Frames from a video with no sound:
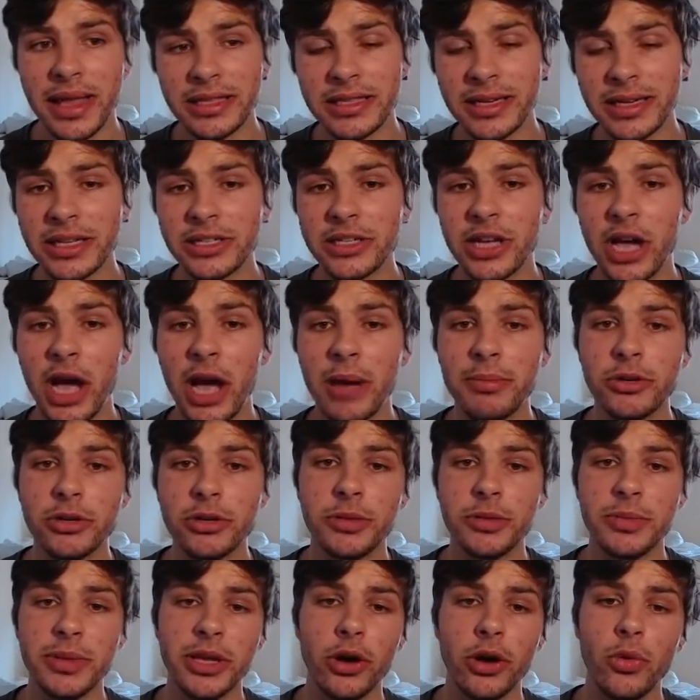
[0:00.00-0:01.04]
a nice combo to
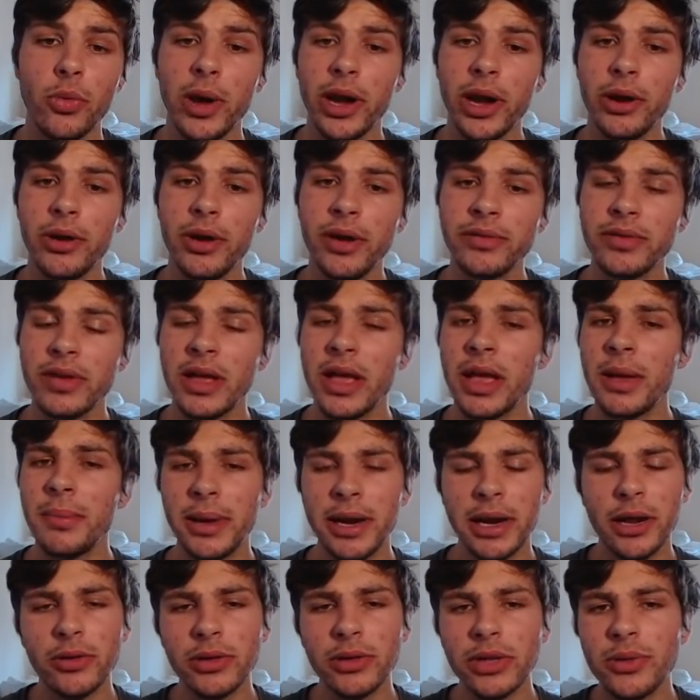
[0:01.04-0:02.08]
be aware of, but
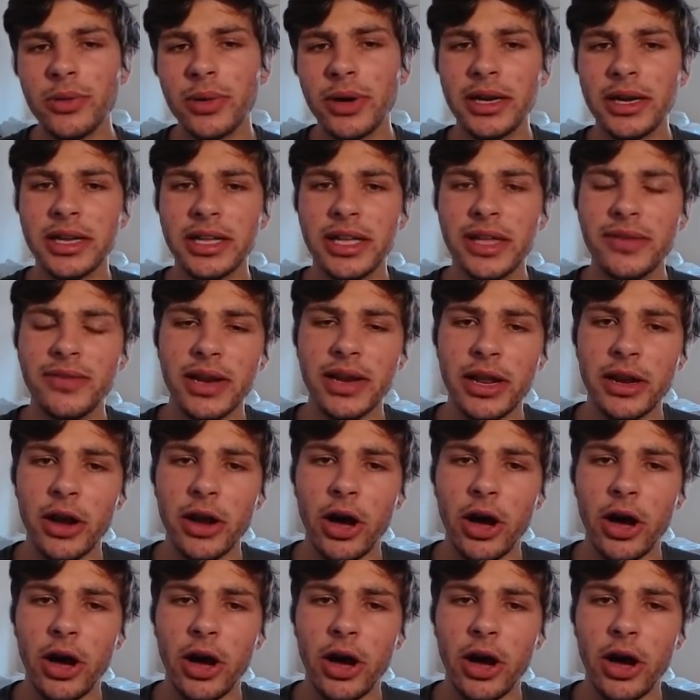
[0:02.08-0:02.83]
I only wanted to give it an